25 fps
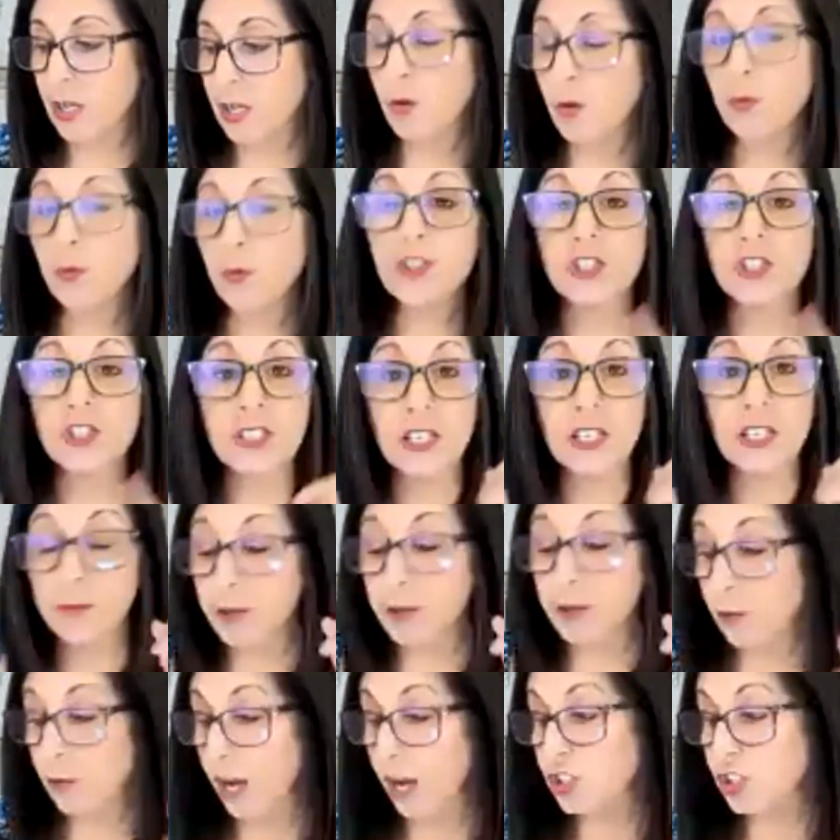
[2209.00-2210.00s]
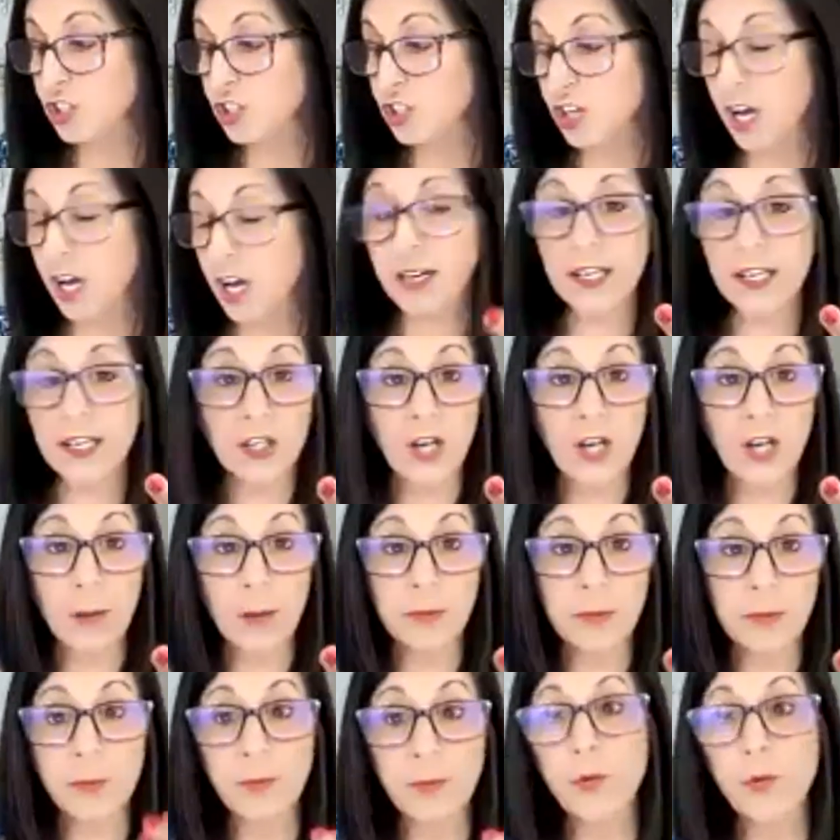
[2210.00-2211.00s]
which is going to be Rosh Hashanah and Yom
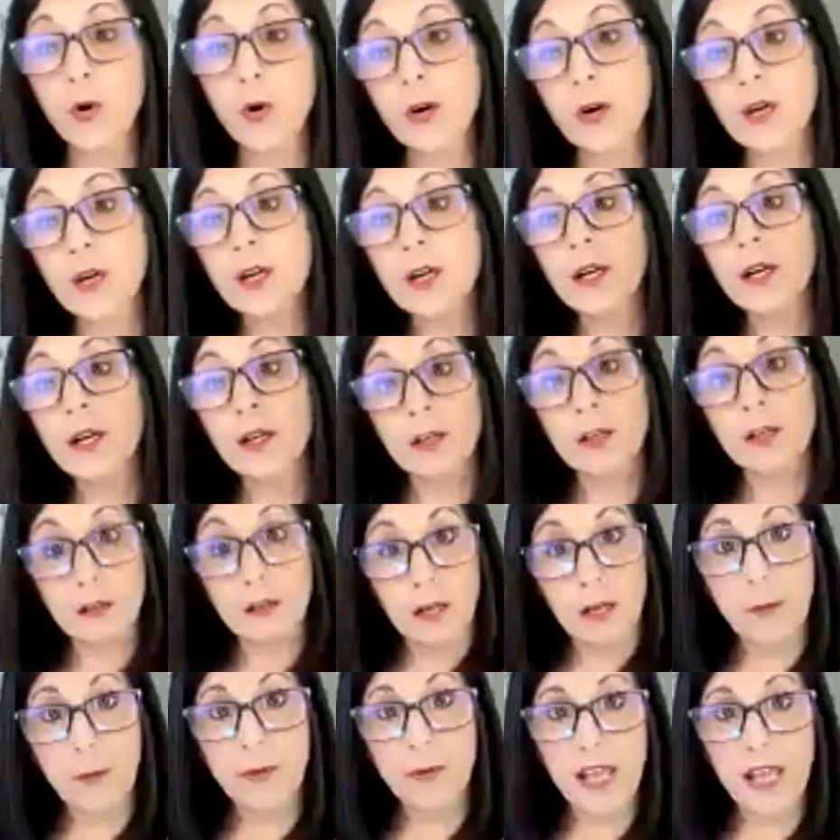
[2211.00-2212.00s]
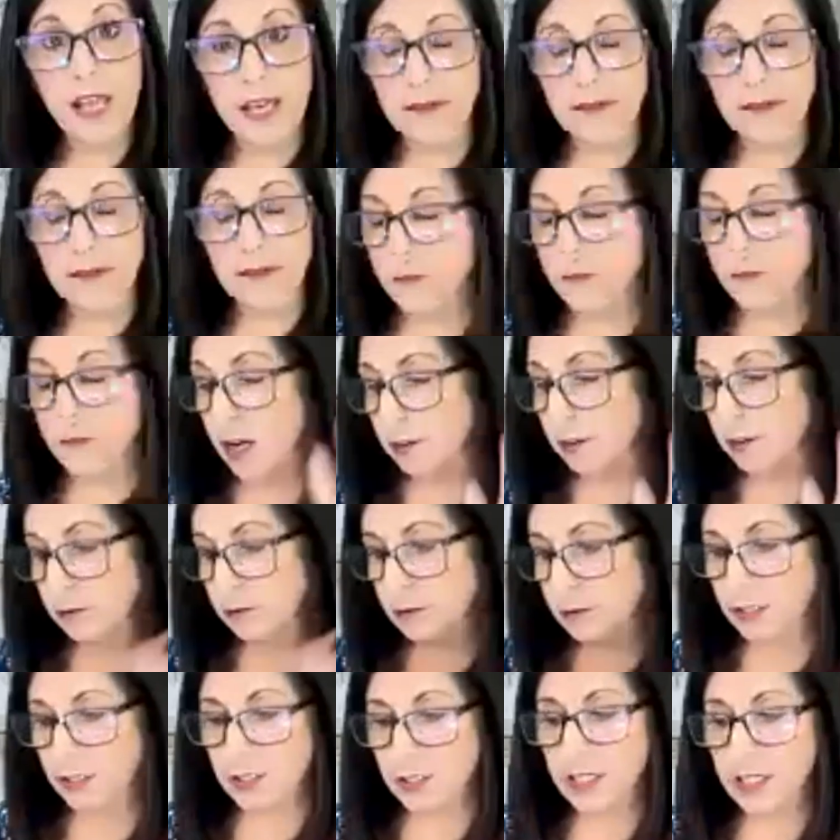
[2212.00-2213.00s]
Kippur up ahead. So
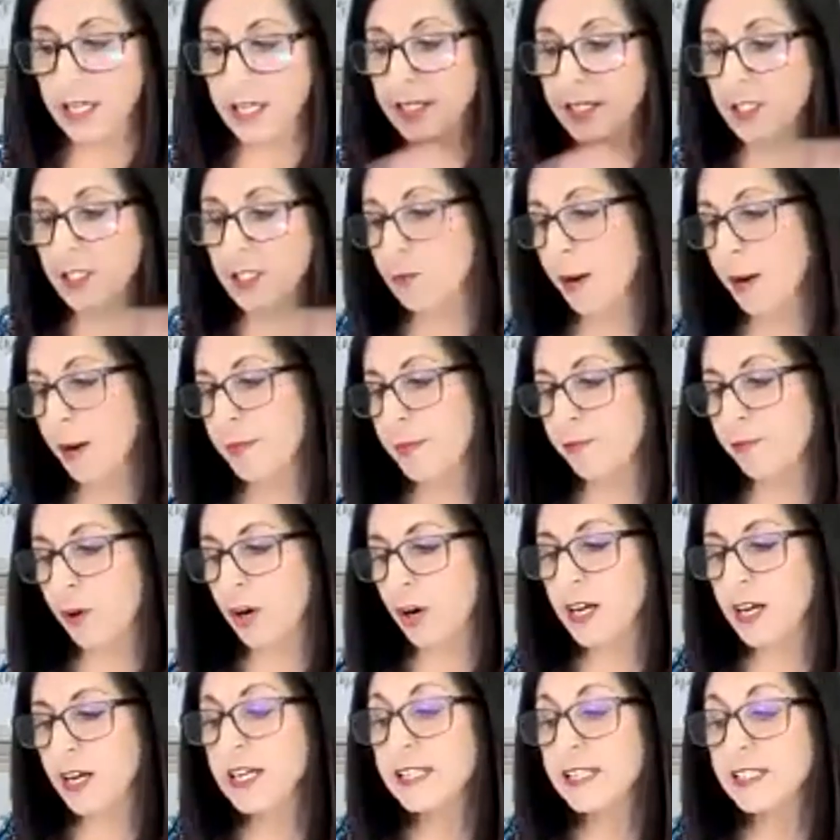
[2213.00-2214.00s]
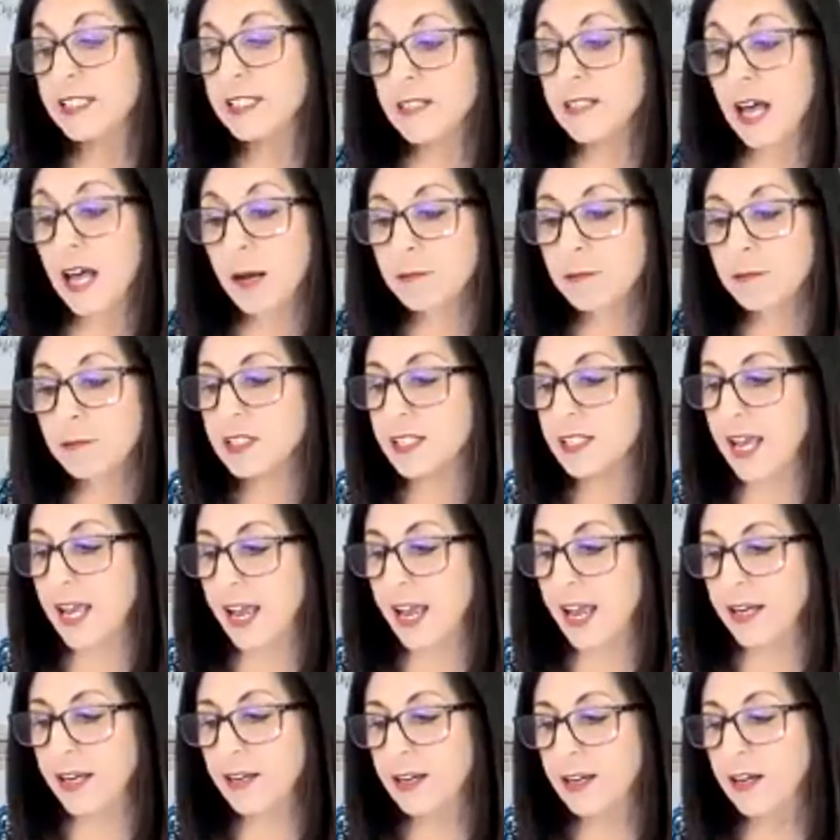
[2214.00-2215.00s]
it's it's right before. Some
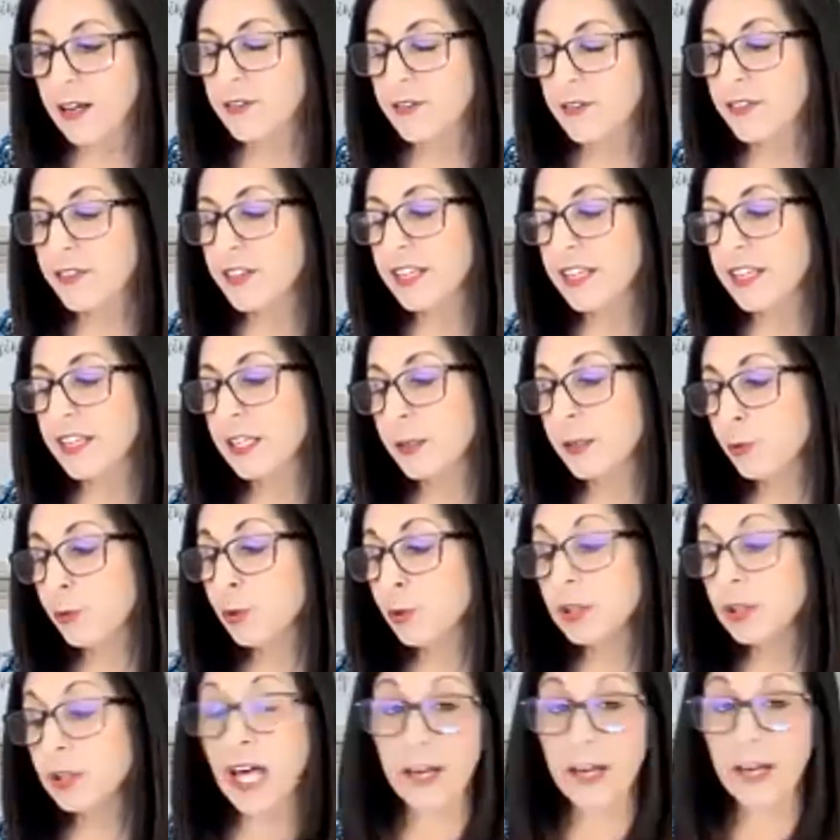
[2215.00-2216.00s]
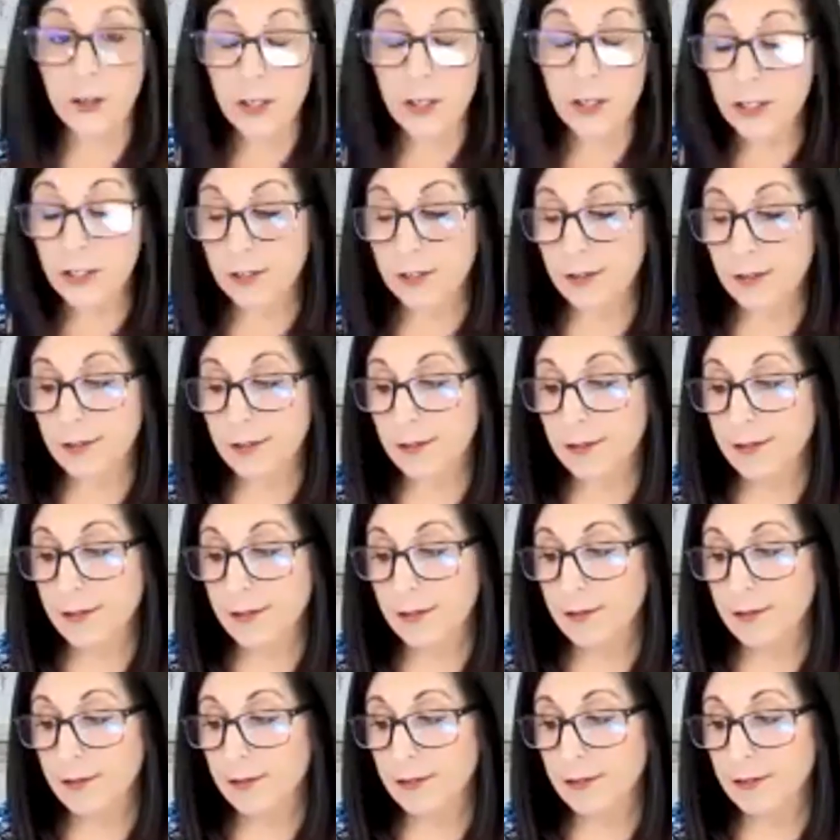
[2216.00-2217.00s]
say that the Hebrew letters
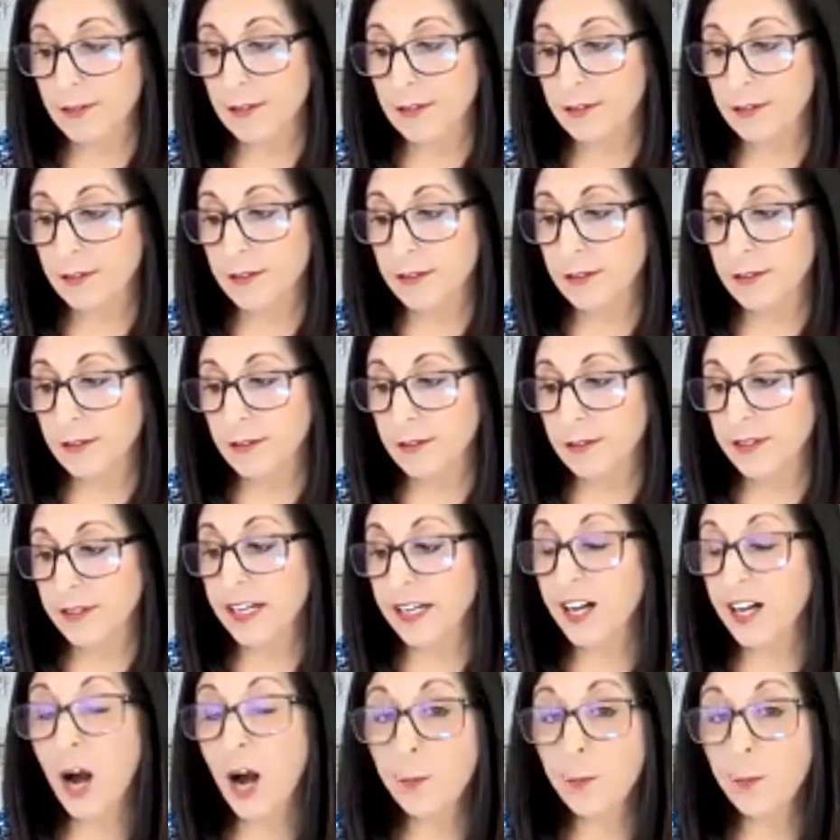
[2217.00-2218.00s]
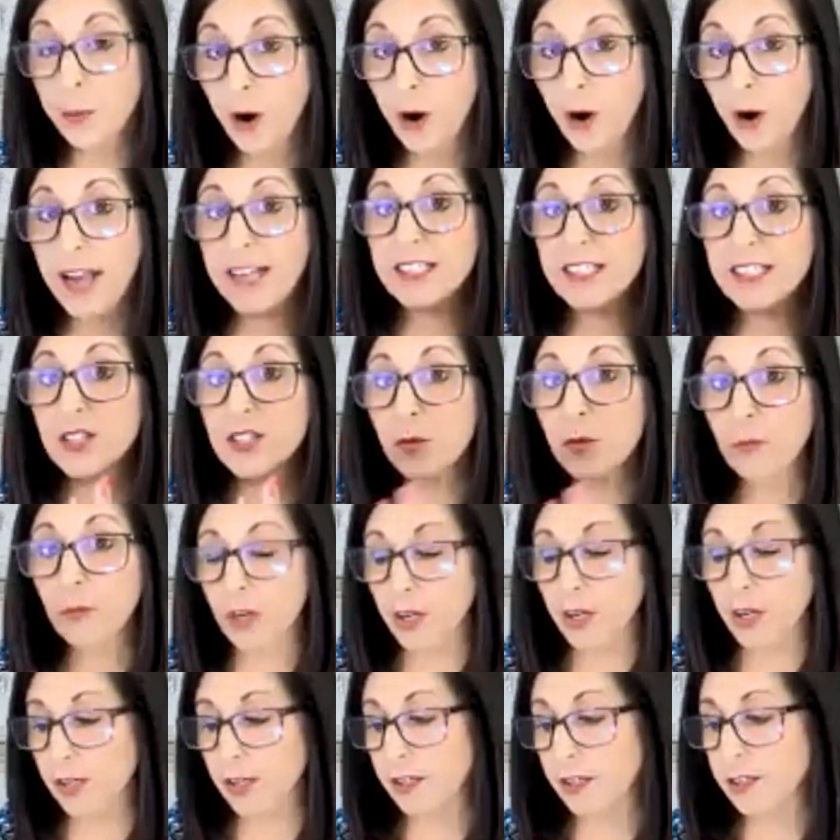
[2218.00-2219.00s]
that comprise the
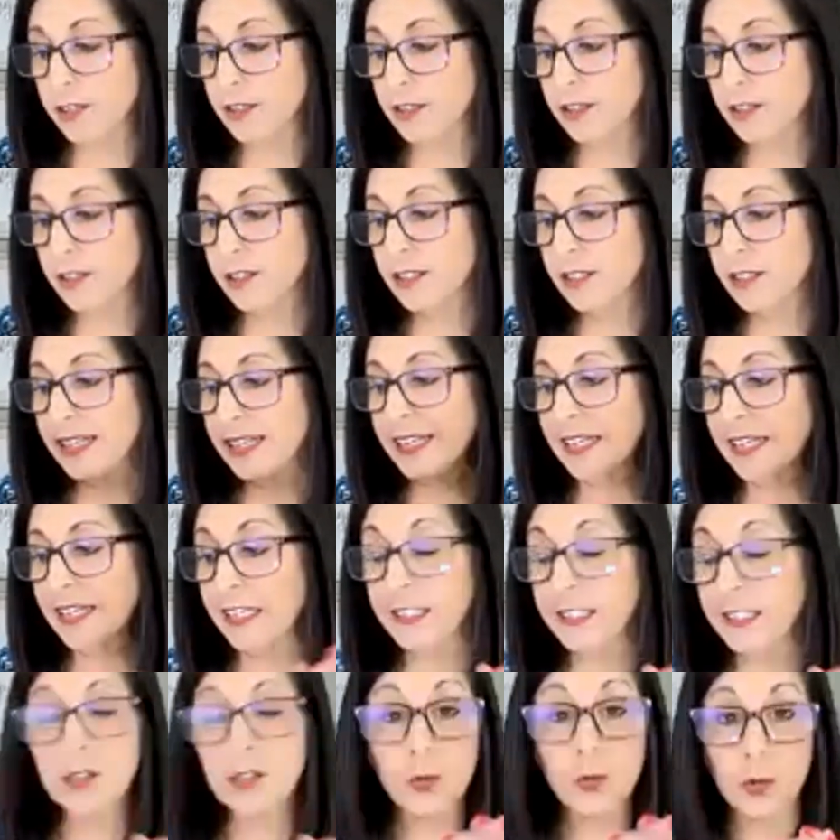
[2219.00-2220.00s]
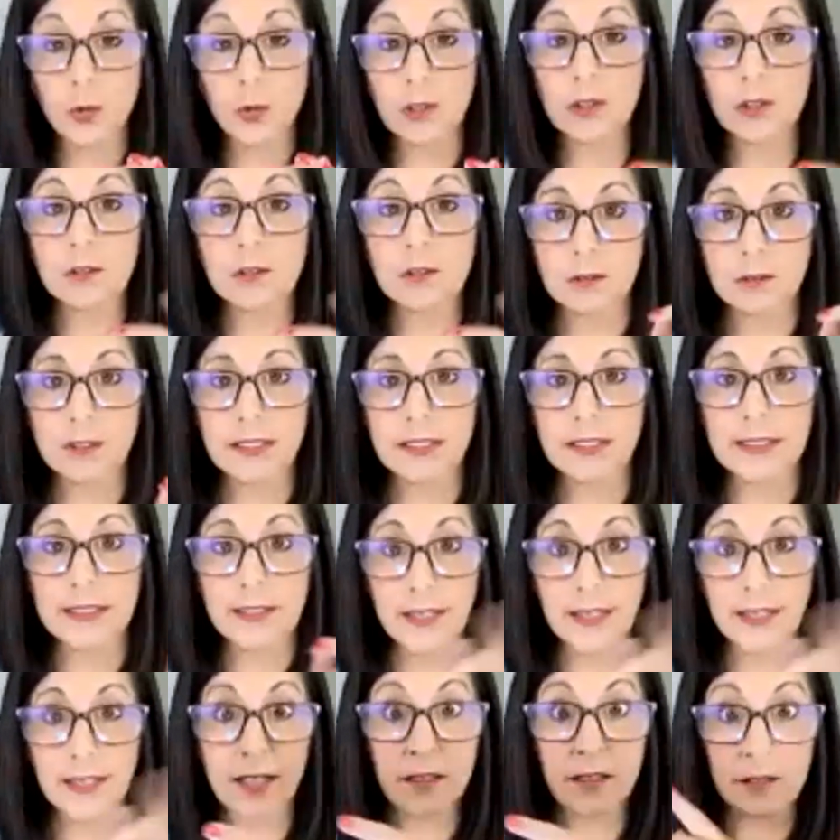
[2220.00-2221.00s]
word Elul, E
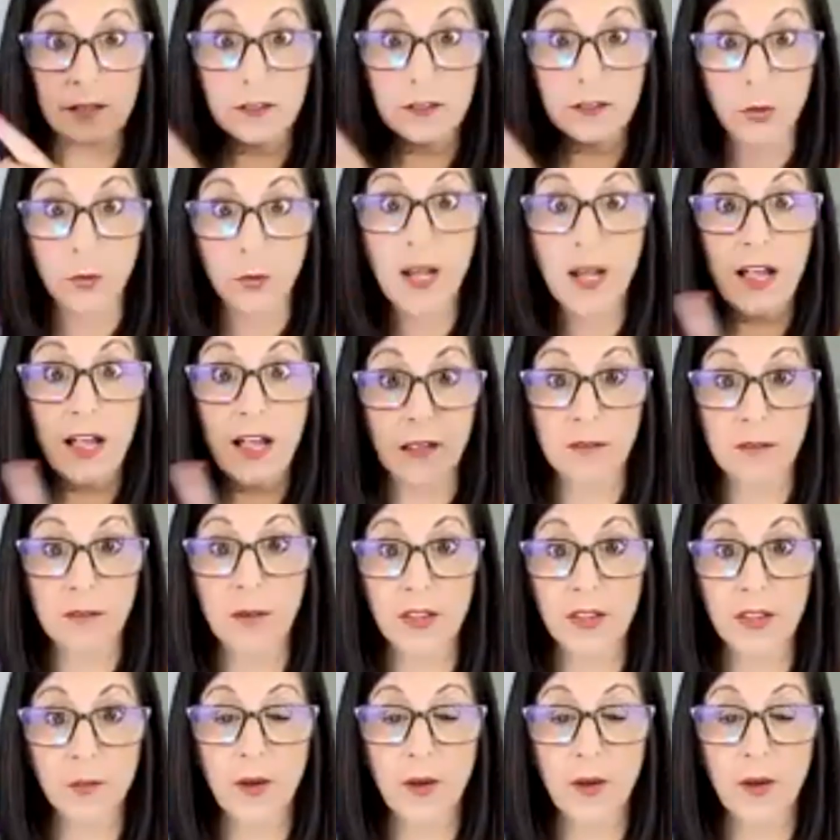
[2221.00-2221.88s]
L U L, by the